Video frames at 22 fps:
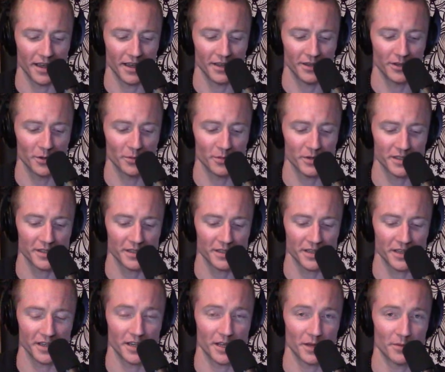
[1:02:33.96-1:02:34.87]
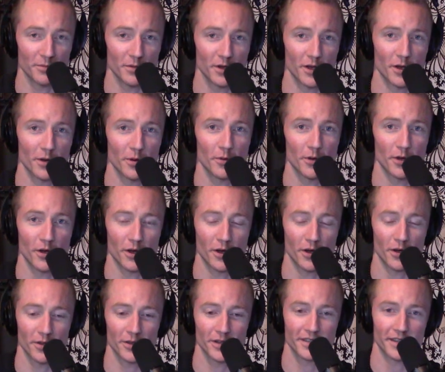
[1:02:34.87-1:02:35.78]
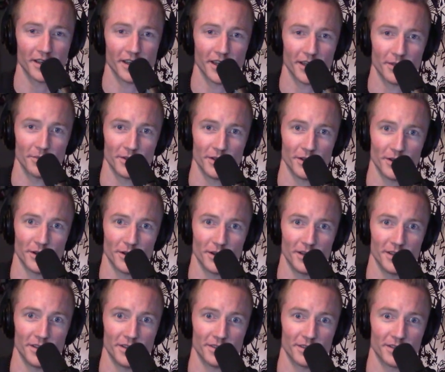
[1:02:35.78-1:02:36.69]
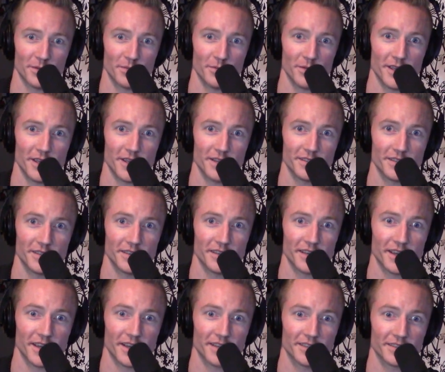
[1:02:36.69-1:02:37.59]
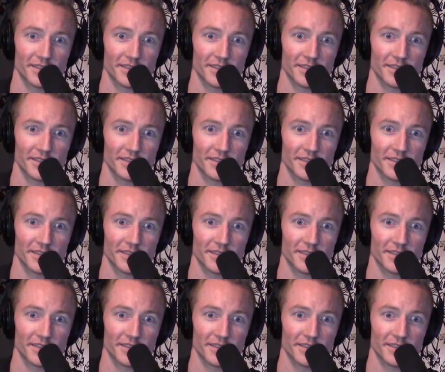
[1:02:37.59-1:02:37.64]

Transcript: you'll be seeing him oh, all the time here. He's an amazing guest.